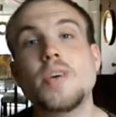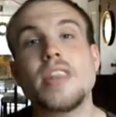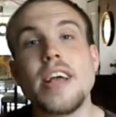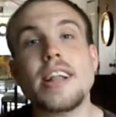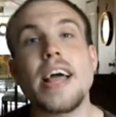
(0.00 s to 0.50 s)
you
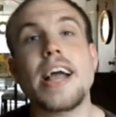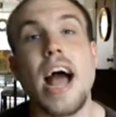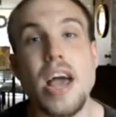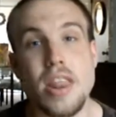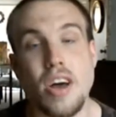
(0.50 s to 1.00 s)
think like
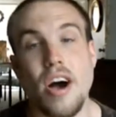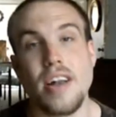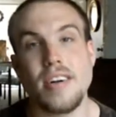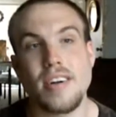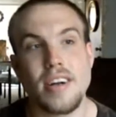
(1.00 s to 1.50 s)
I
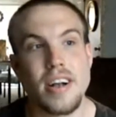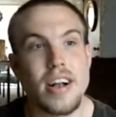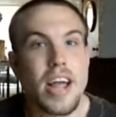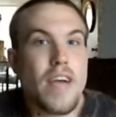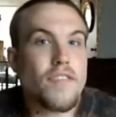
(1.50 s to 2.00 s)
thought?
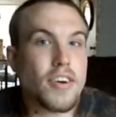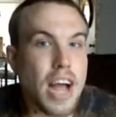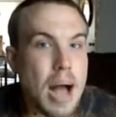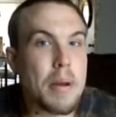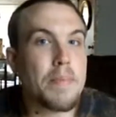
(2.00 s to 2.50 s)
If you're a
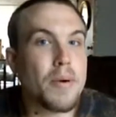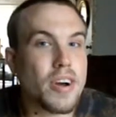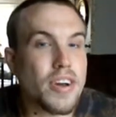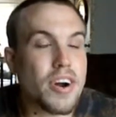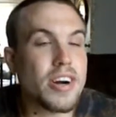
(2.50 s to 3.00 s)
comic
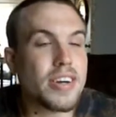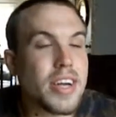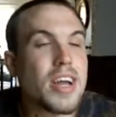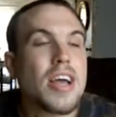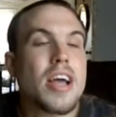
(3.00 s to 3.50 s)
book
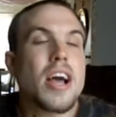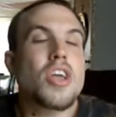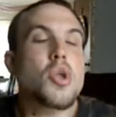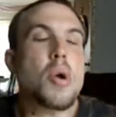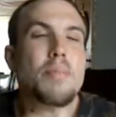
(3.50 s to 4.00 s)
nerd,
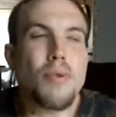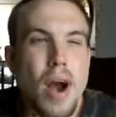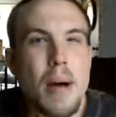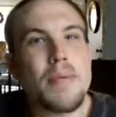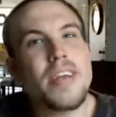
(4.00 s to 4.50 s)
you're
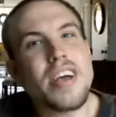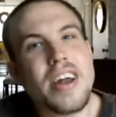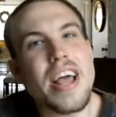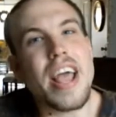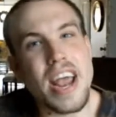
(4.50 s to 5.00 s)
probably
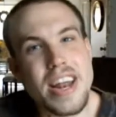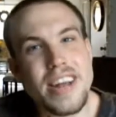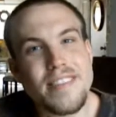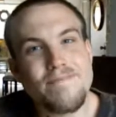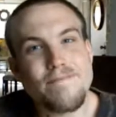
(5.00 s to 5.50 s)
going to hate
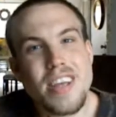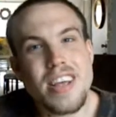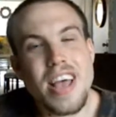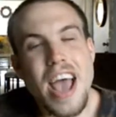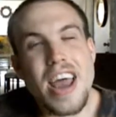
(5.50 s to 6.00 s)
it.
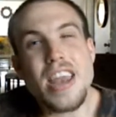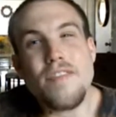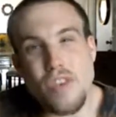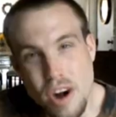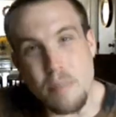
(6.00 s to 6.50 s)
And
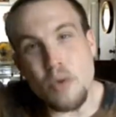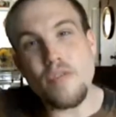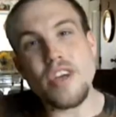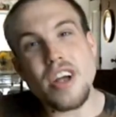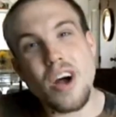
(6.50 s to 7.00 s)
if you're a
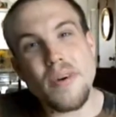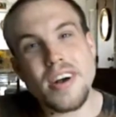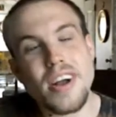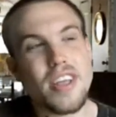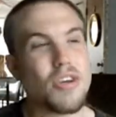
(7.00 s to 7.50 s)

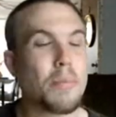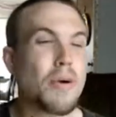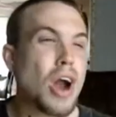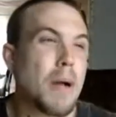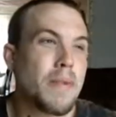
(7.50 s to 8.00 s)
moviegoer, you're
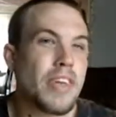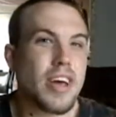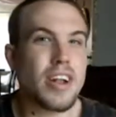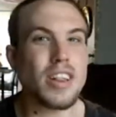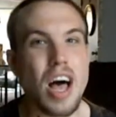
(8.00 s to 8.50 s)
probably
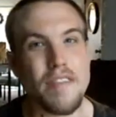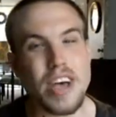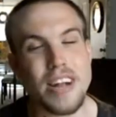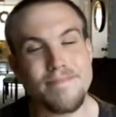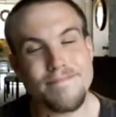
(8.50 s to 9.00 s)
going to love
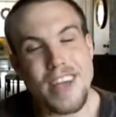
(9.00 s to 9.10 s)
it.